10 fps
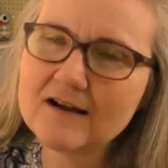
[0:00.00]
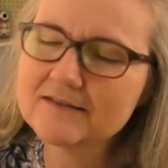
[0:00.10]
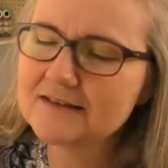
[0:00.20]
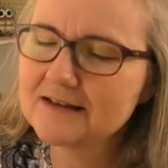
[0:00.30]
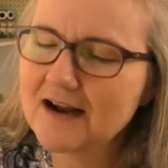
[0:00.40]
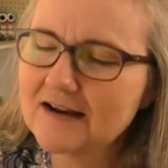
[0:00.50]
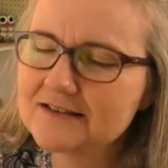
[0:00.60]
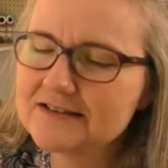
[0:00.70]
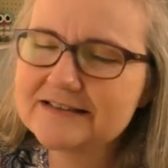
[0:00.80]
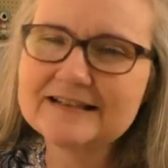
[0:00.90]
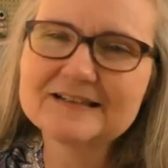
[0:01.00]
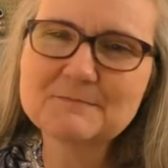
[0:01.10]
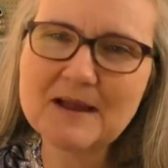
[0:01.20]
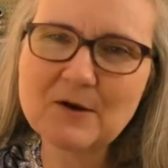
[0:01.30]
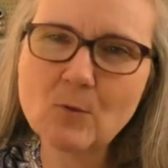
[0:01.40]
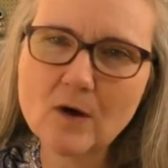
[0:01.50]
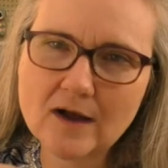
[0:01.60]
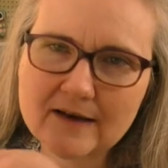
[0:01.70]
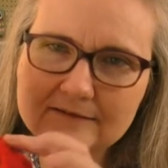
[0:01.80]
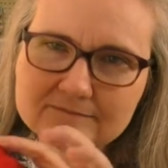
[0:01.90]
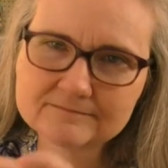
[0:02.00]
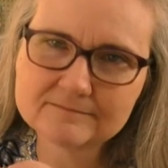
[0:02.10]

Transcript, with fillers: that I just need to make one